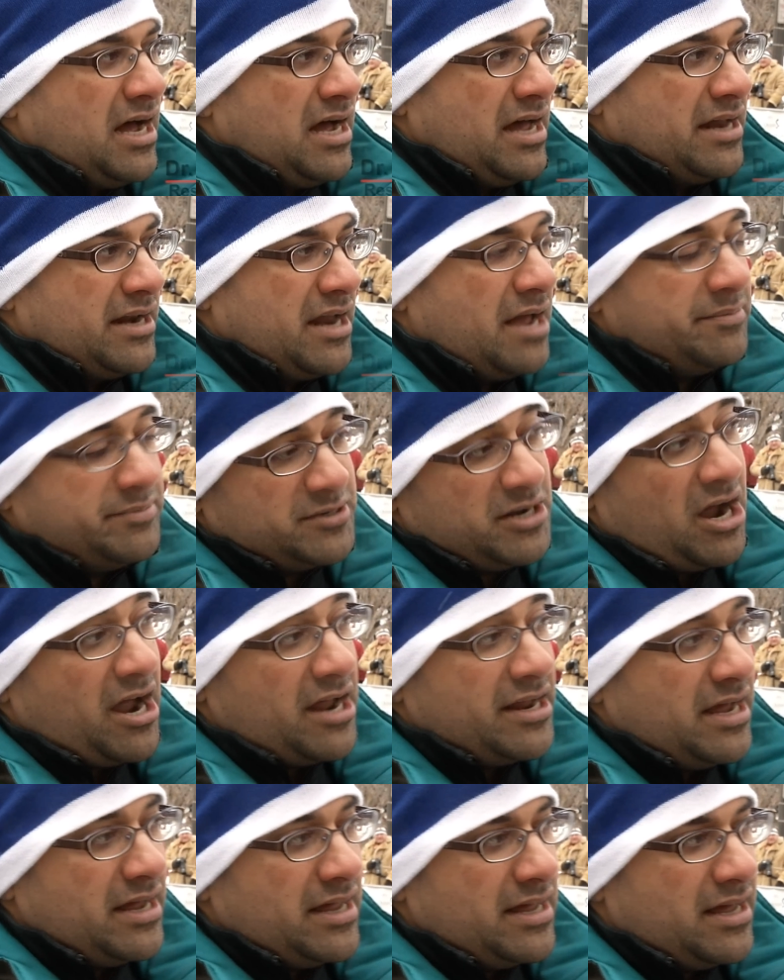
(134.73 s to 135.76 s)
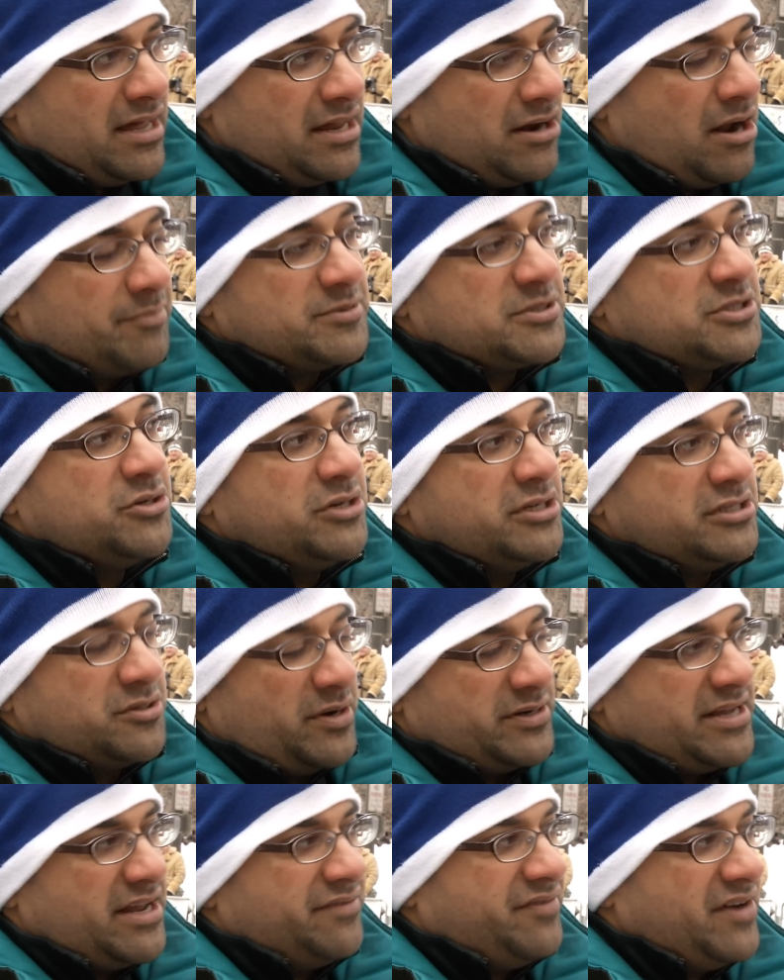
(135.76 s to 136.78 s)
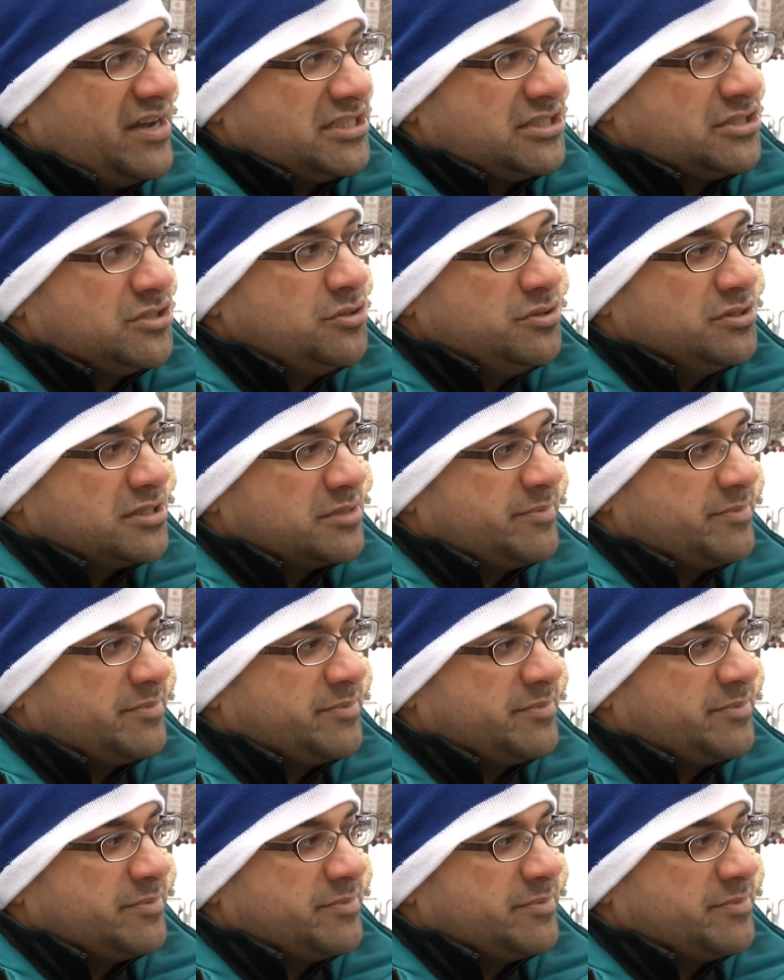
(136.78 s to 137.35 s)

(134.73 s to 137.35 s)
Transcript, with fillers: an, I, uh, an opportunity to identify students,